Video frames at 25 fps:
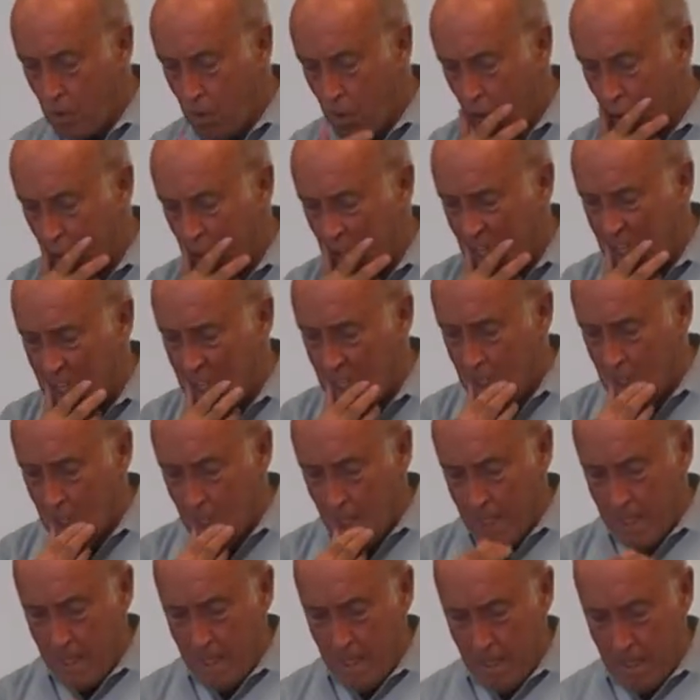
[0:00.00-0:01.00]
Okay,
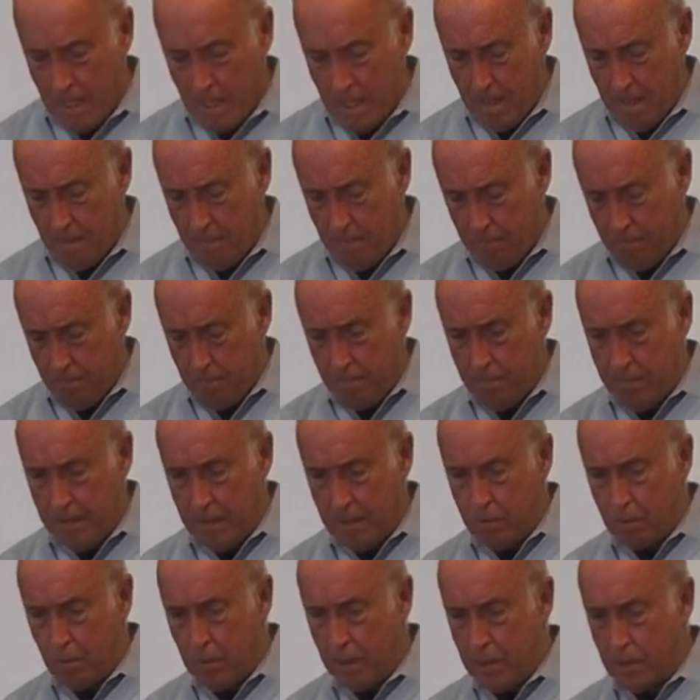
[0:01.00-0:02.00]
um,
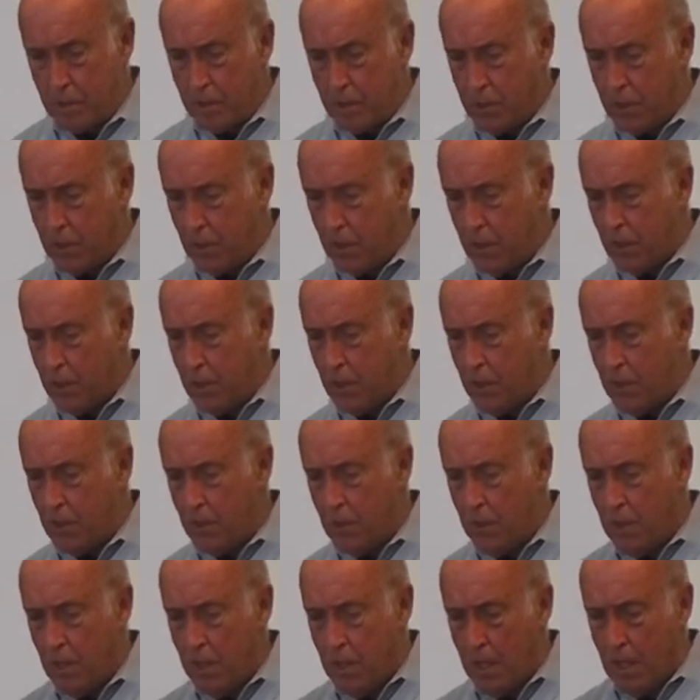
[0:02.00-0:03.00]
that's one and
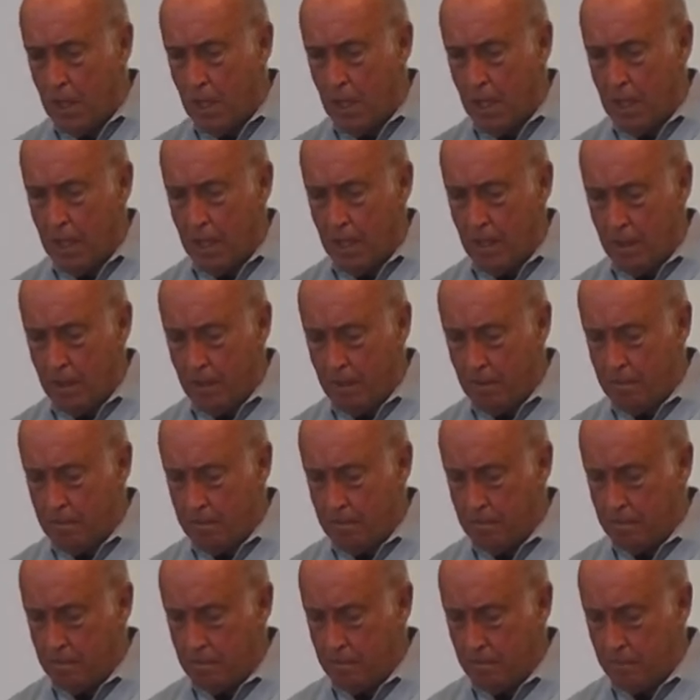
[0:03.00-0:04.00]
two.
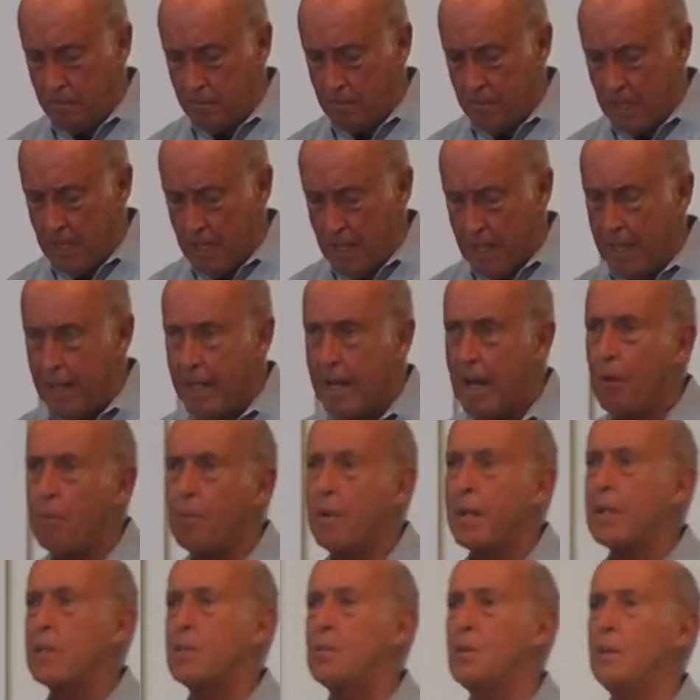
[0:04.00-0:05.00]
Um, now I
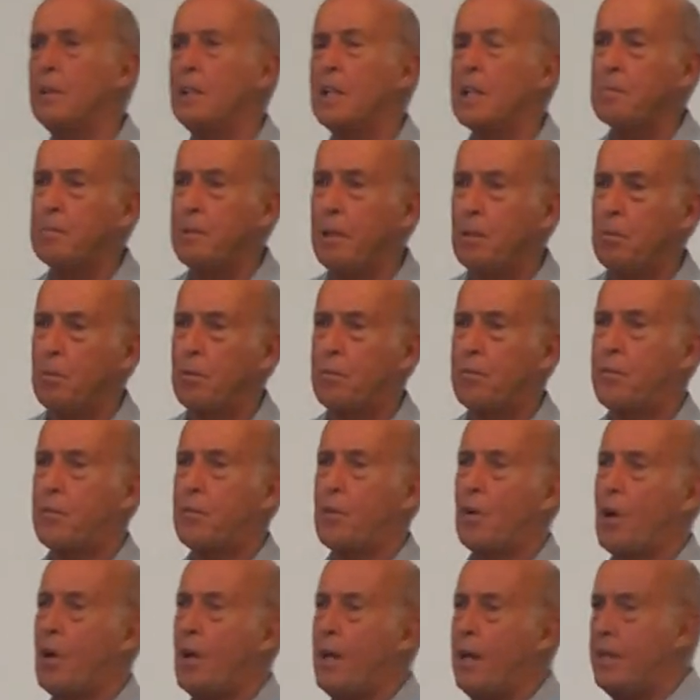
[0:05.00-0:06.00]
want to do a little bit with
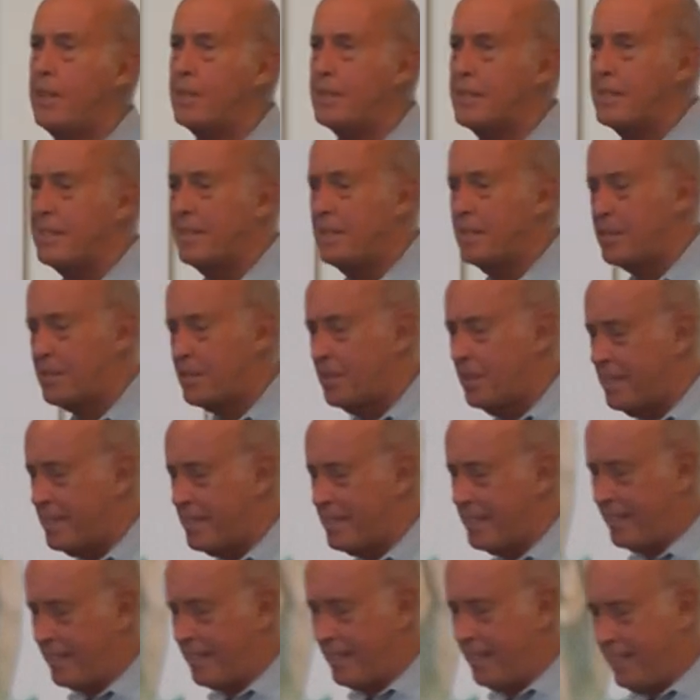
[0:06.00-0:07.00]
Freud. This is,
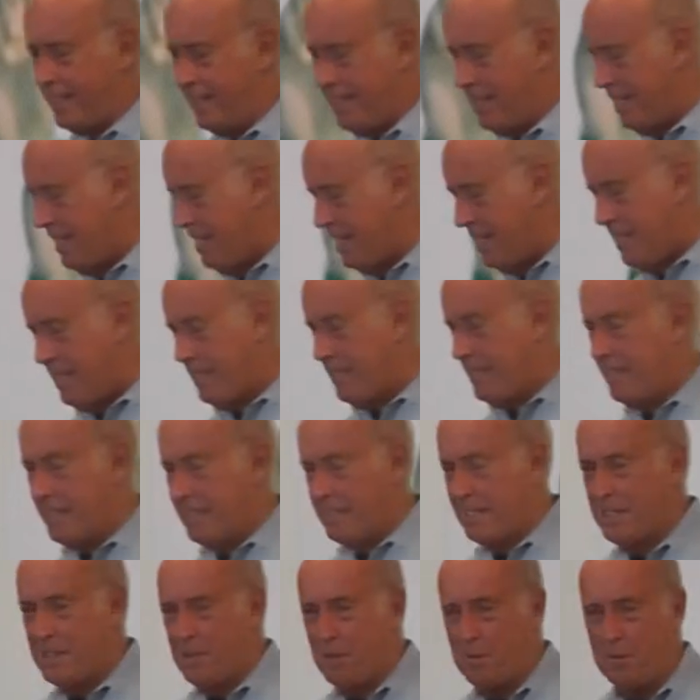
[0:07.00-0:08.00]
this
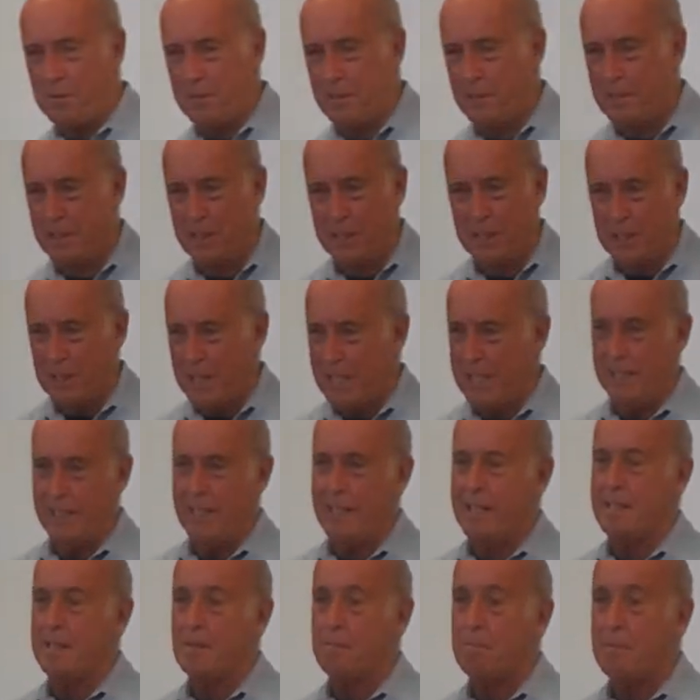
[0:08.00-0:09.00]
is so great.
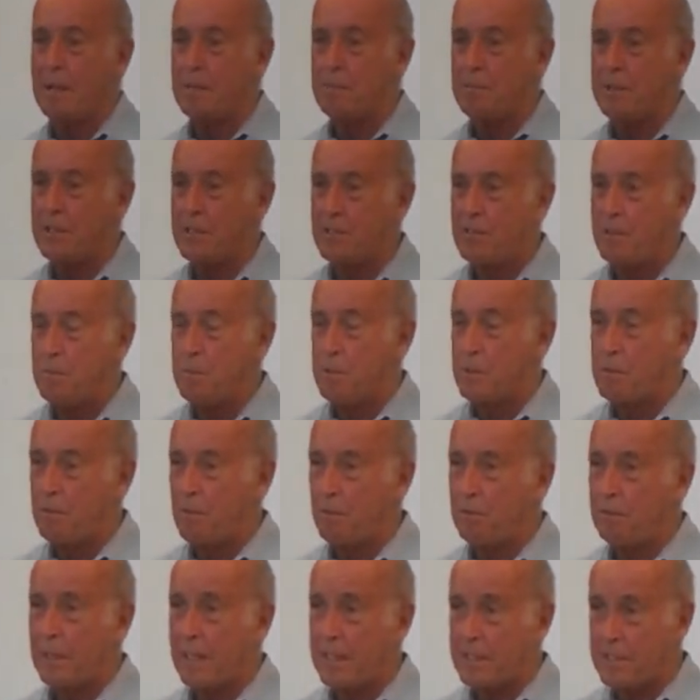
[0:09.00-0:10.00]
In the Memories, Dreams, and
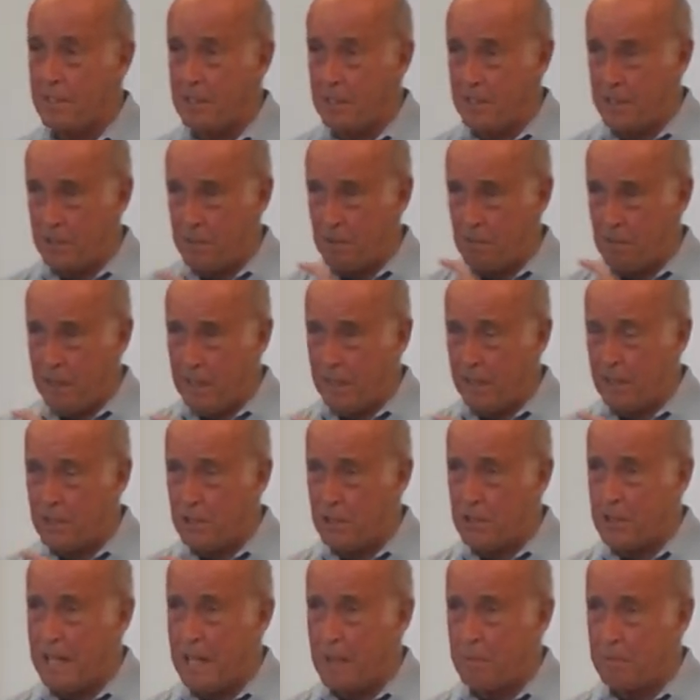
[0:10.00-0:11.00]
Reflections is a really
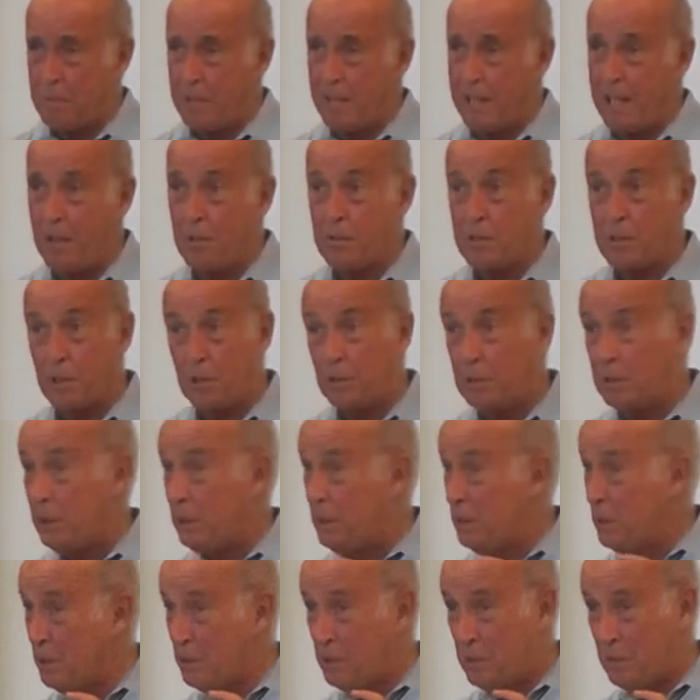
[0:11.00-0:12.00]
good chapter. Now it's only
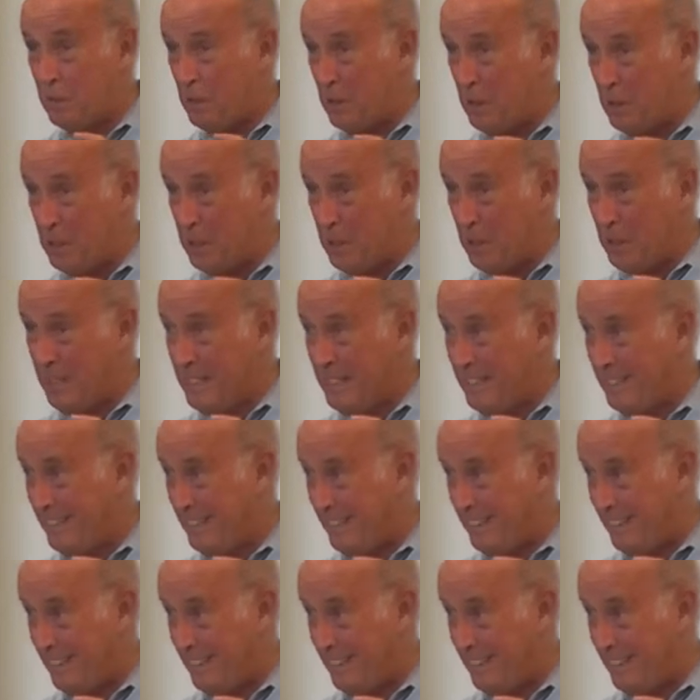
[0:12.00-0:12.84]
Jung's version,